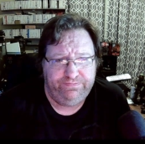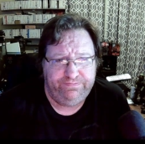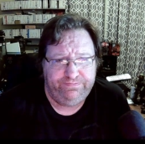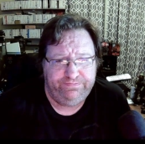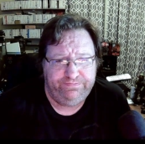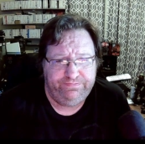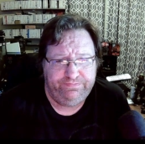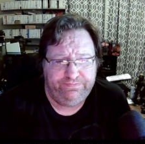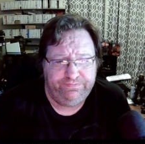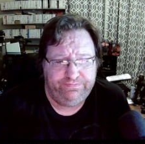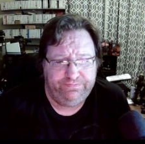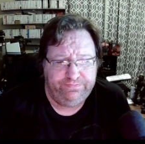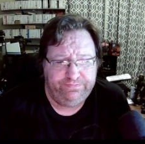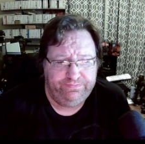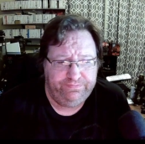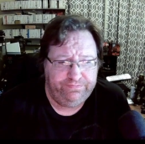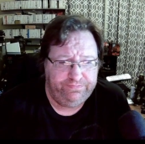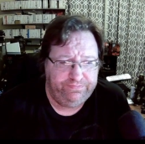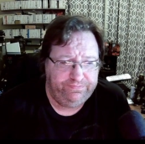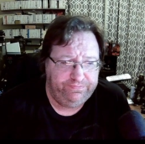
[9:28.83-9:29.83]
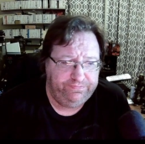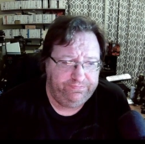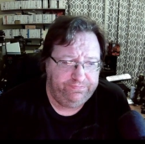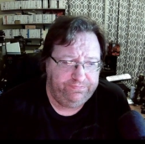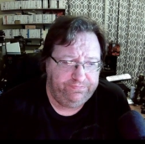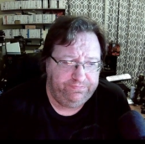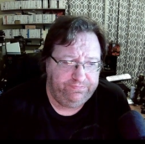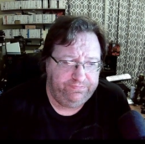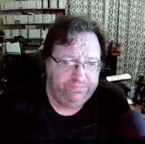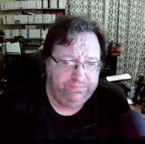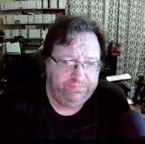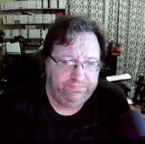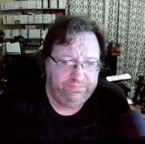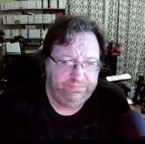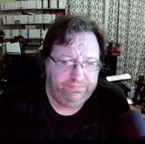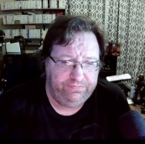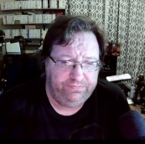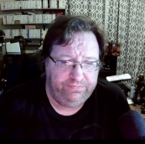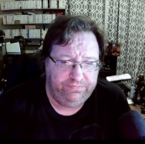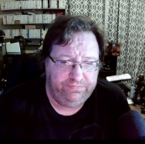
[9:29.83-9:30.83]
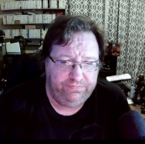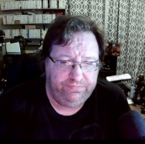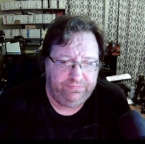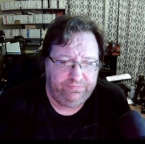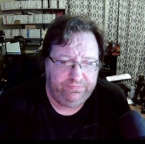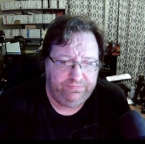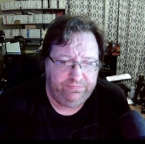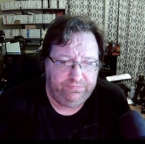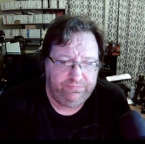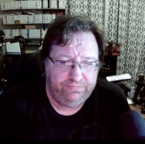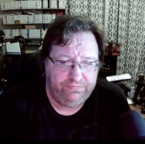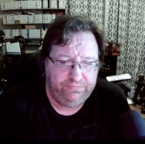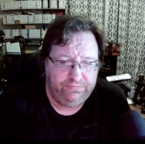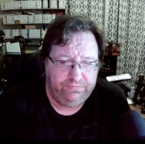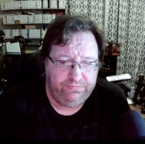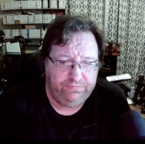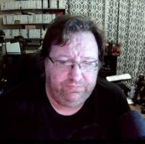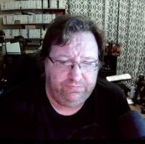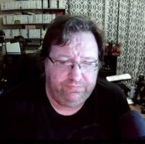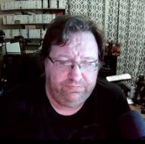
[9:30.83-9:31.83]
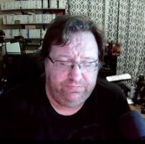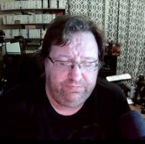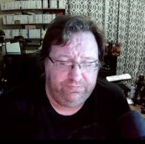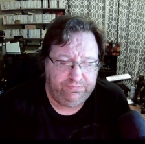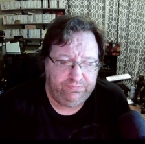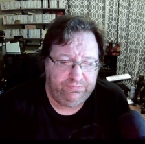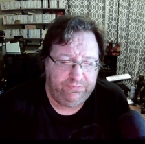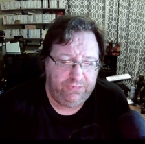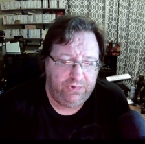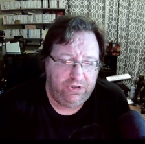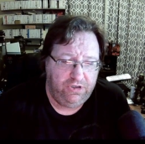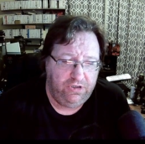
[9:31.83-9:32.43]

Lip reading: (no one is talking)